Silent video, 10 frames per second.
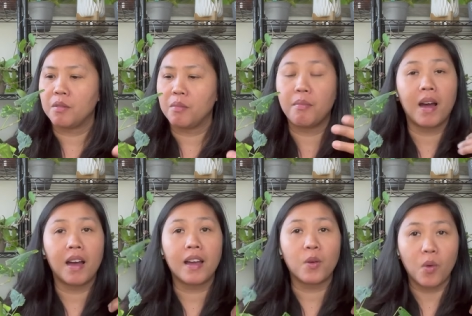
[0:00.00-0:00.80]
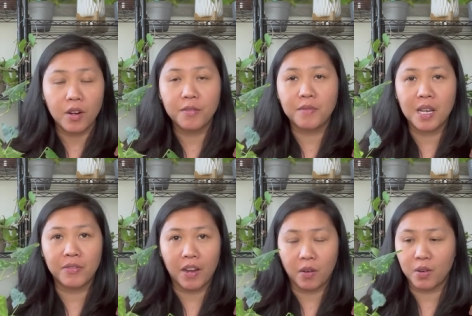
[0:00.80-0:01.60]
one of my
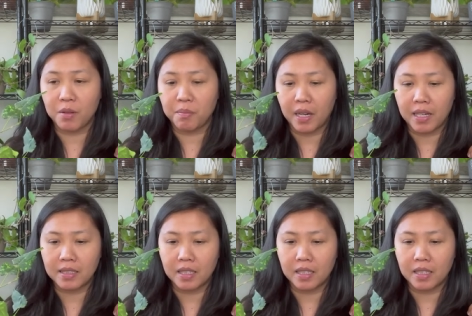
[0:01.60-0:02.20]
favorite plant